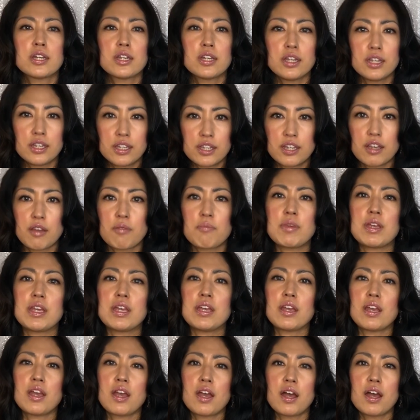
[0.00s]
it can
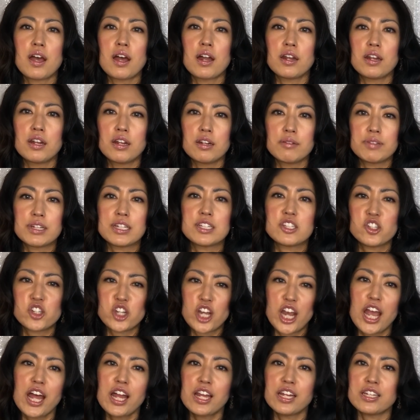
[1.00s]
be a little bit
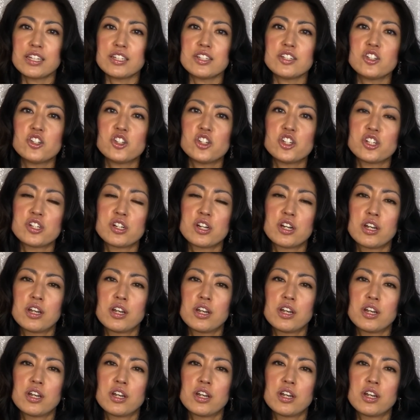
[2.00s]
challenge.